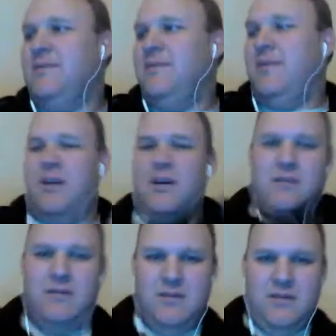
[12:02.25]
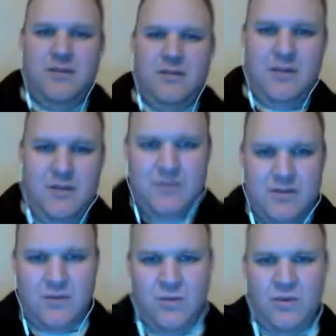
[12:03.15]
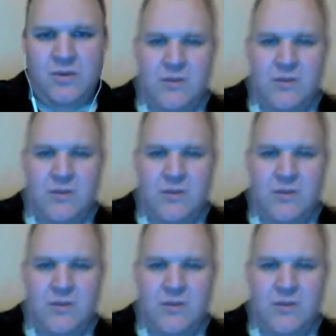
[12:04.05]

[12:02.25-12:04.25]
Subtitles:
Yeah. So we'll do the